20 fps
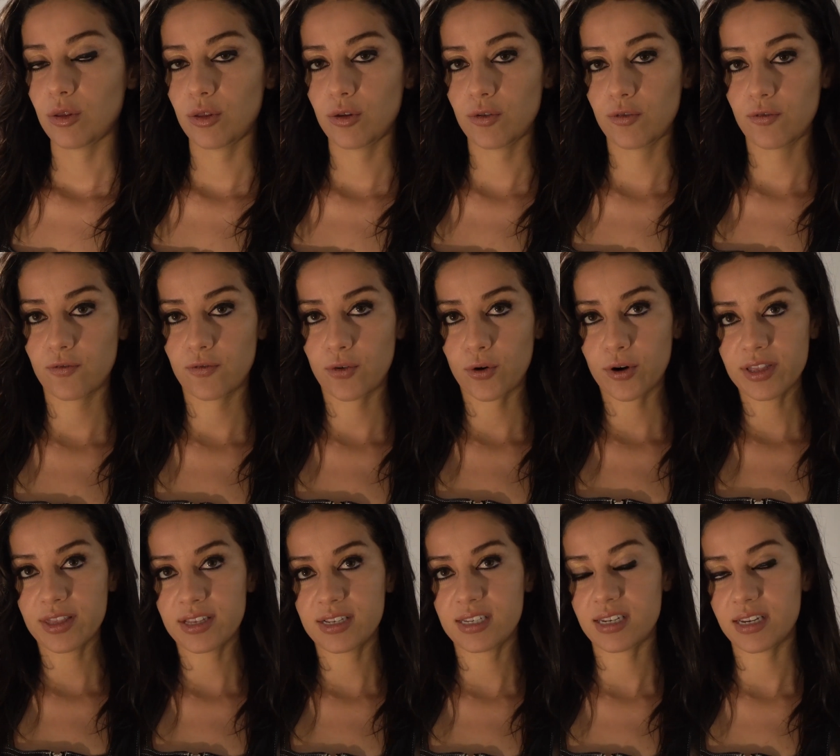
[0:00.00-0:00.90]
The
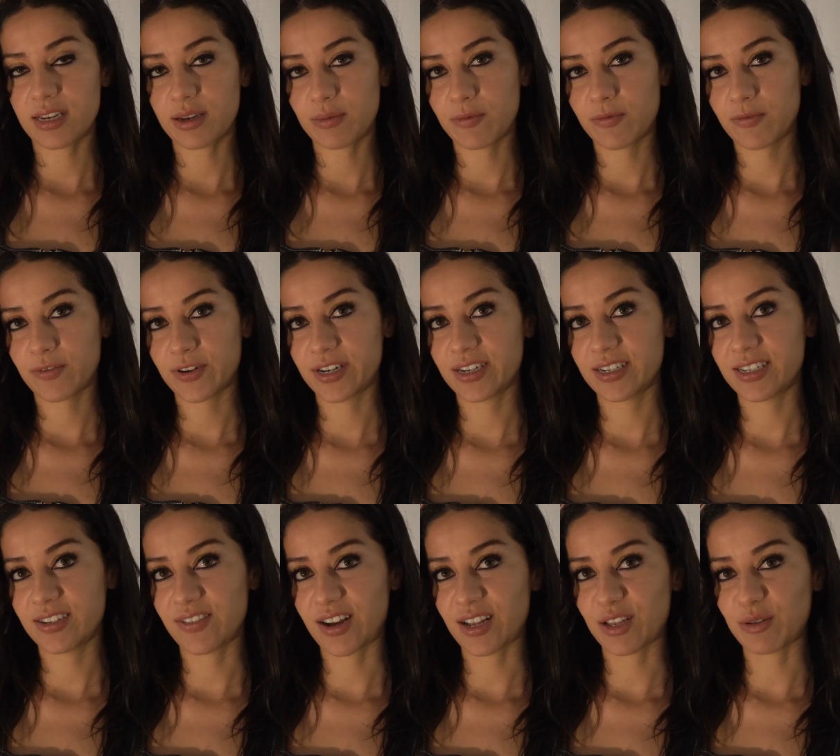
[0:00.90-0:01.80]
fourth tip for
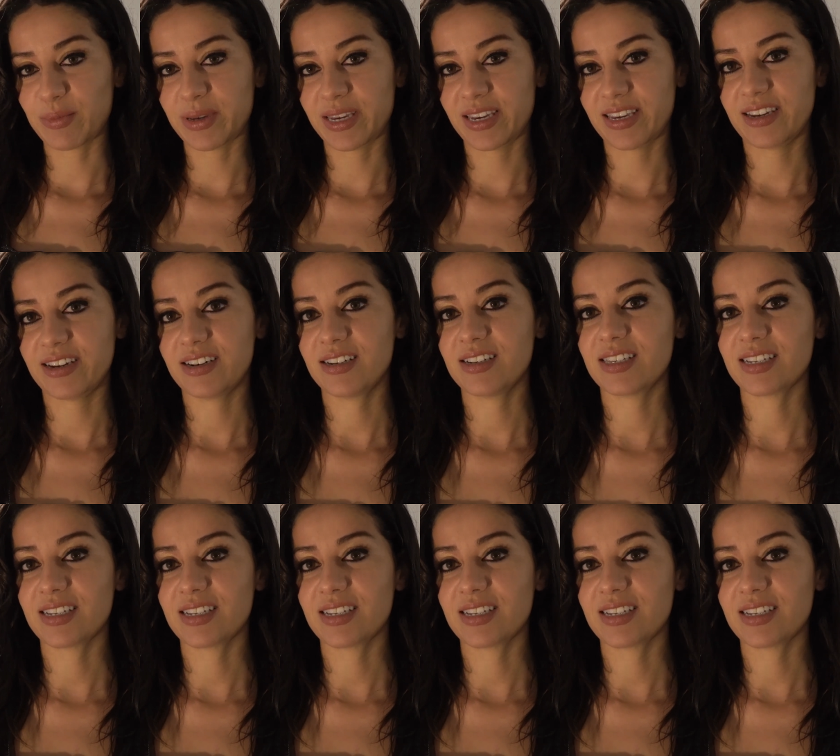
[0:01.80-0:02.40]
developing your